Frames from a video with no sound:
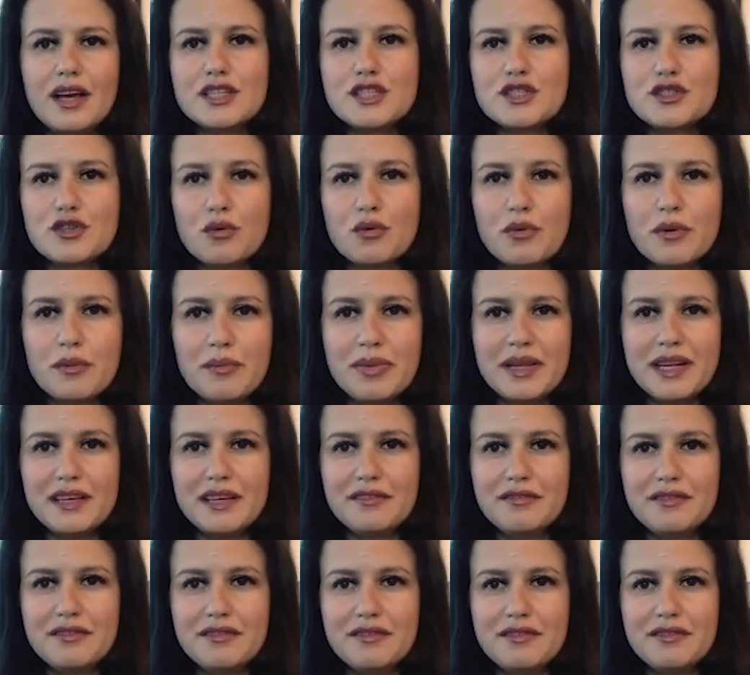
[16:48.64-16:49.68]
So we
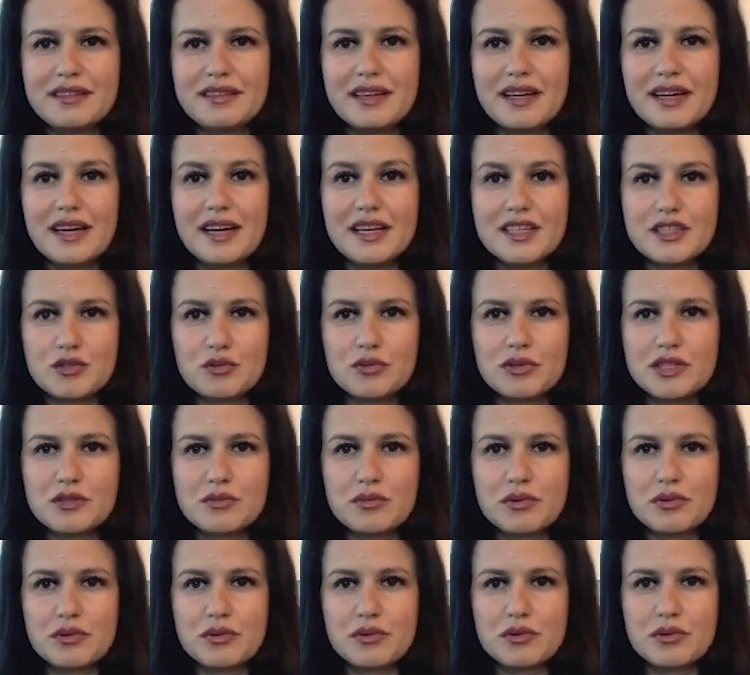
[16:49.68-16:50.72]
believe that as soon as
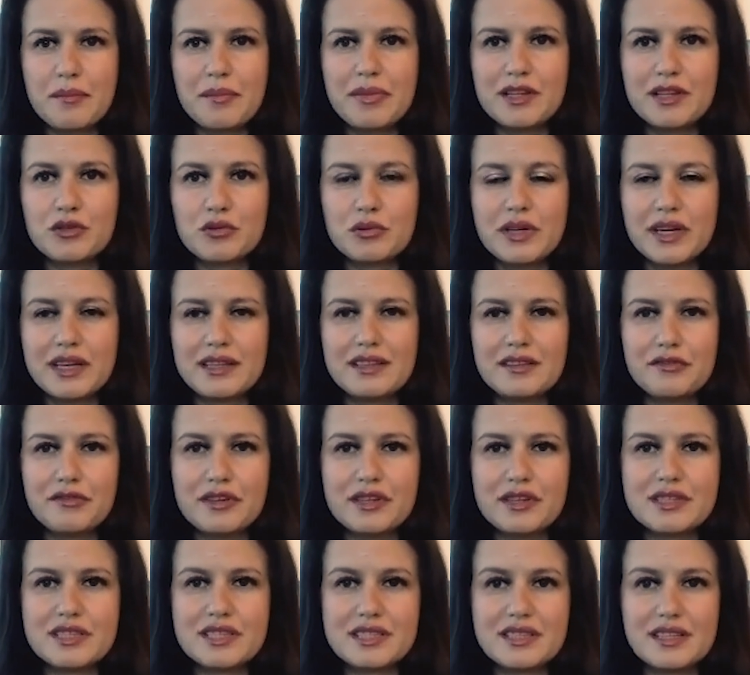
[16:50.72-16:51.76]
we're able to get the
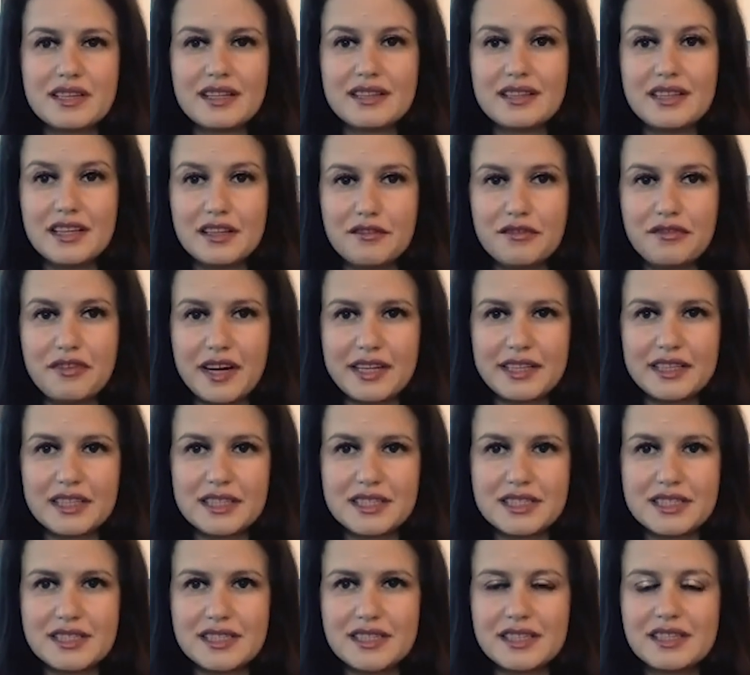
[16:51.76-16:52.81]
first debt
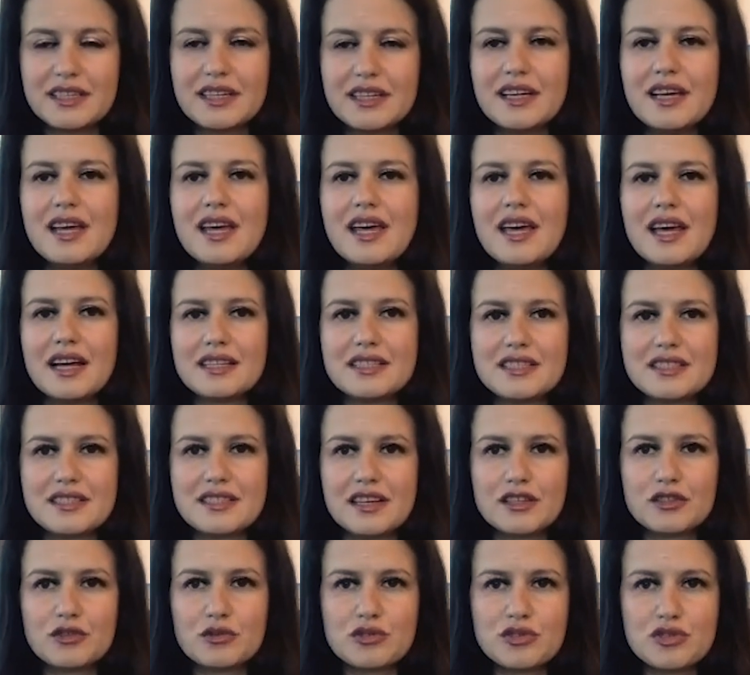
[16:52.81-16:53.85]
financing and
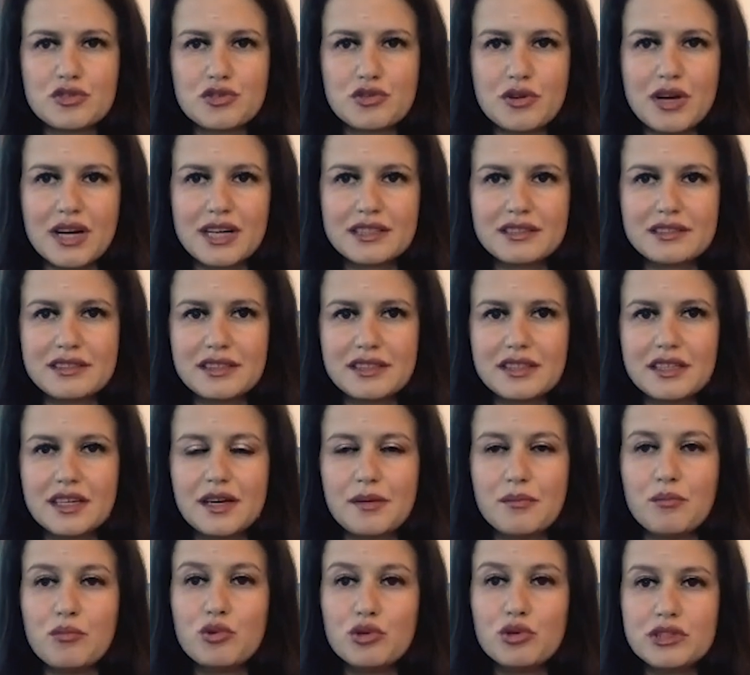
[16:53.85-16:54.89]
start constructing
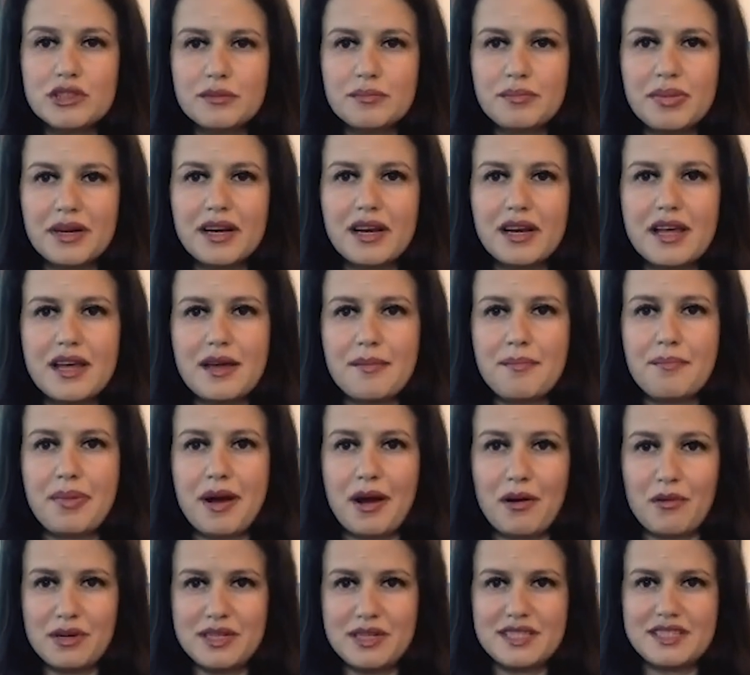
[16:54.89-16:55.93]
multiple
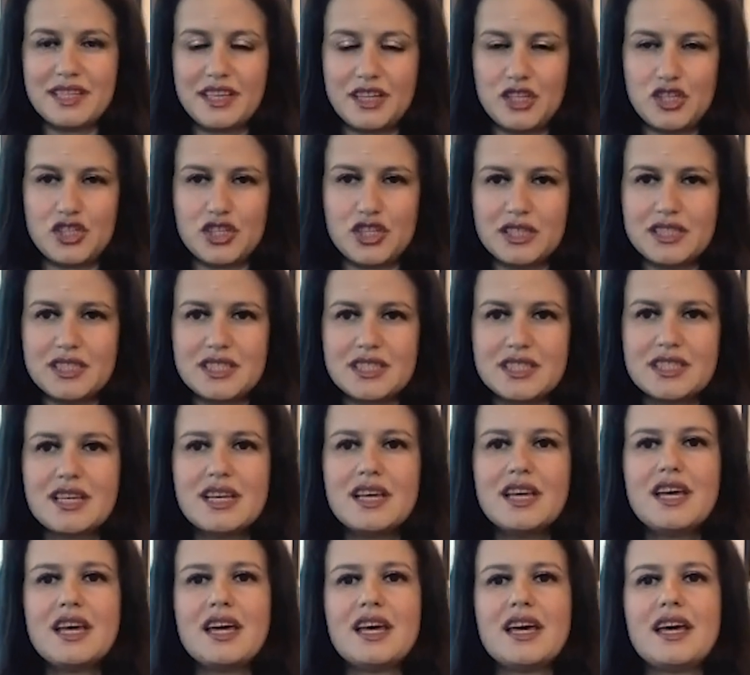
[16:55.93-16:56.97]
power stations,
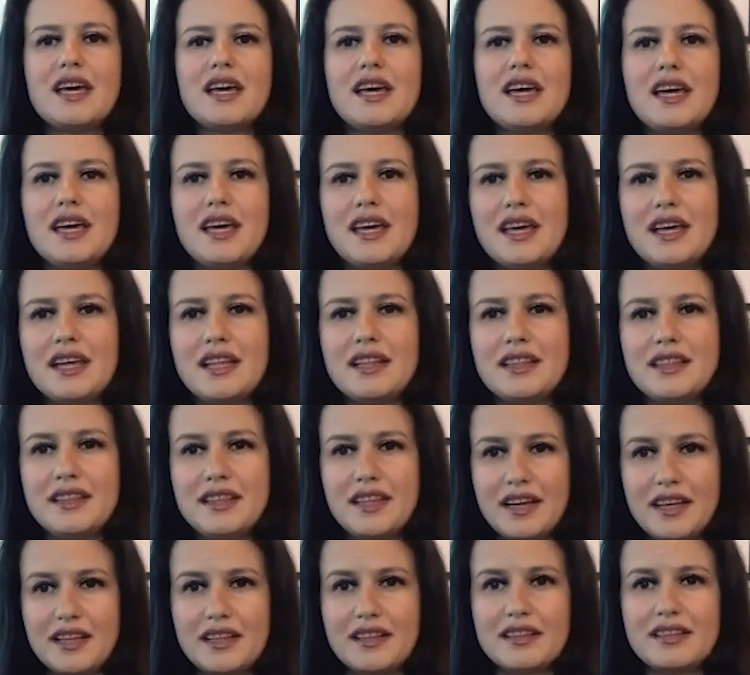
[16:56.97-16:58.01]

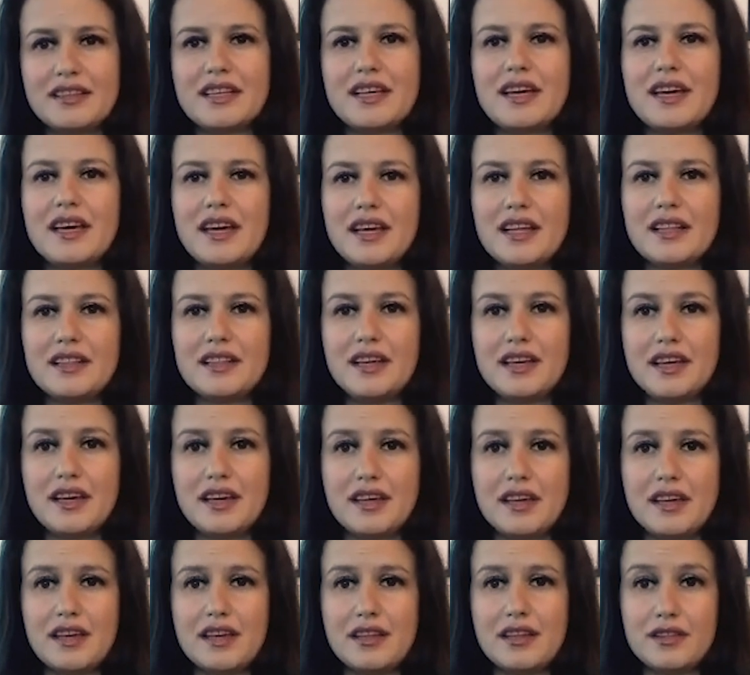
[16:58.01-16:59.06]
then
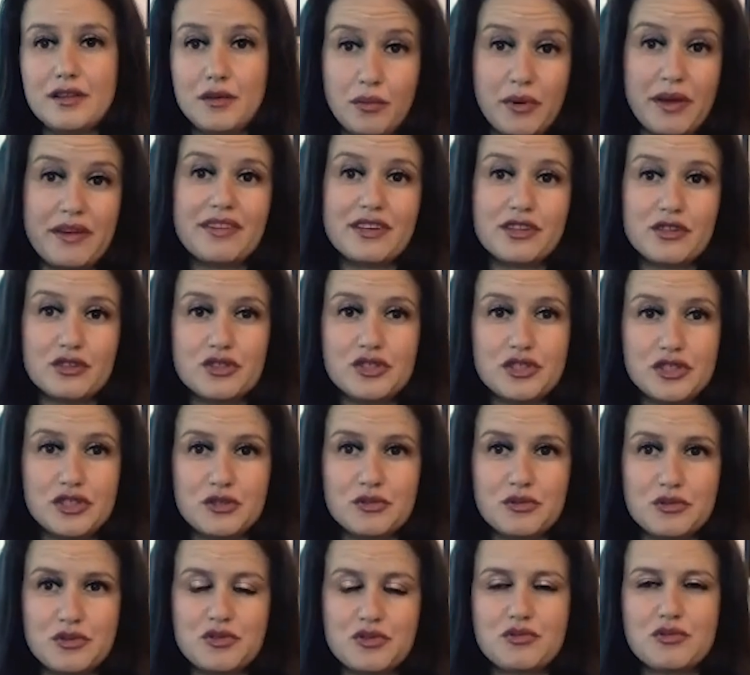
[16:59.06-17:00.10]
the wave energy
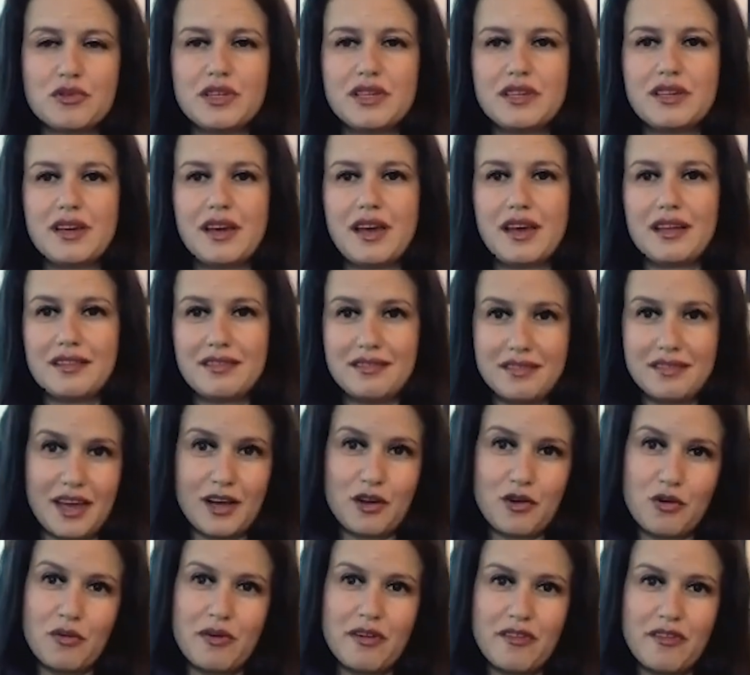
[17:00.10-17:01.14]
industry and
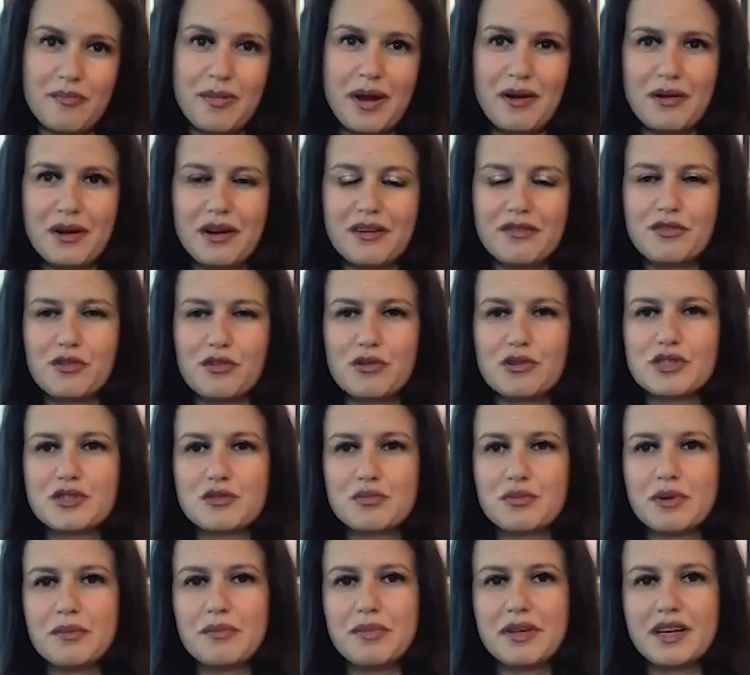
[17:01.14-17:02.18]
eco-wave power, of course,
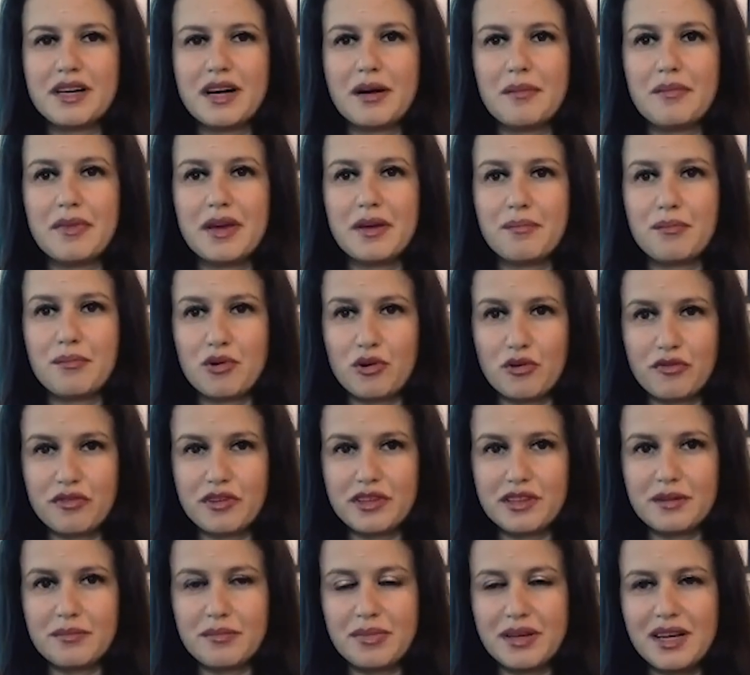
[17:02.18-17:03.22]
will become
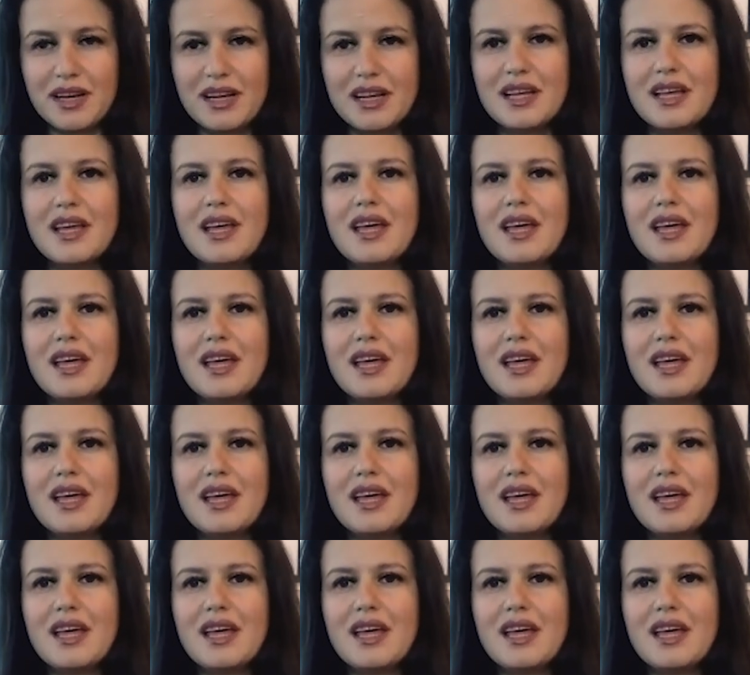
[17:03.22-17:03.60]
profitable.